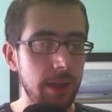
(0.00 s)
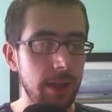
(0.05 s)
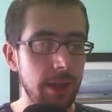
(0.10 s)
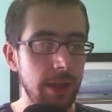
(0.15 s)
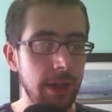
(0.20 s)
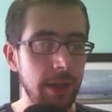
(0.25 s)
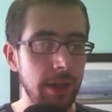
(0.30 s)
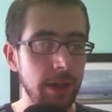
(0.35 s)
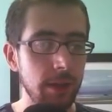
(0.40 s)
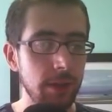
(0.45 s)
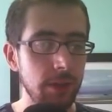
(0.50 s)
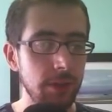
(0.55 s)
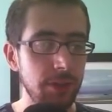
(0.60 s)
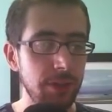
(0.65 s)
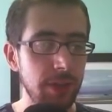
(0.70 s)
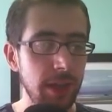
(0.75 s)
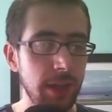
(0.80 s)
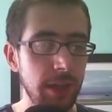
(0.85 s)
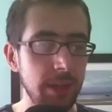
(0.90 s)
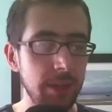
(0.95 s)
I gotta
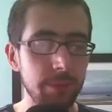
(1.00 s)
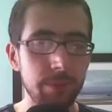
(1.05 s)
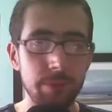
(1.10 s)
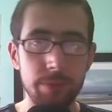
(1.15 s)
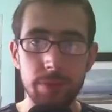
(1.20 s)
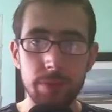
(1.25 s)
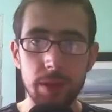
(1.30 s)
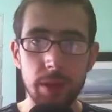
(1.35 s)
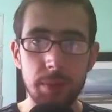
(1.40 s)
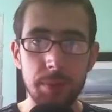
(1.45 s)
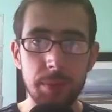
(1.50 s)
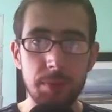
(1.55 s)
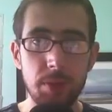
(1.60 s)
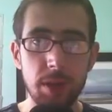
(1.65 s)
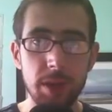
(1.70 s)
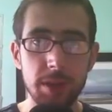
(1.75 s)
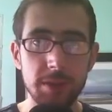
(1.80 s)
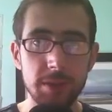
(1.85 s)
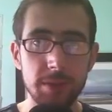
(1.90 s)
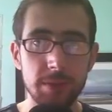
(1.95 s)
say, I'm
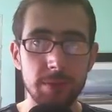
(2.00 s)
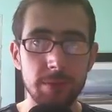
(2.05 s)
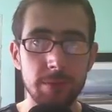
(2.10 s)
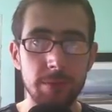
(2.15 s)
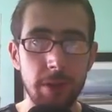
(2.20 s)
impressed.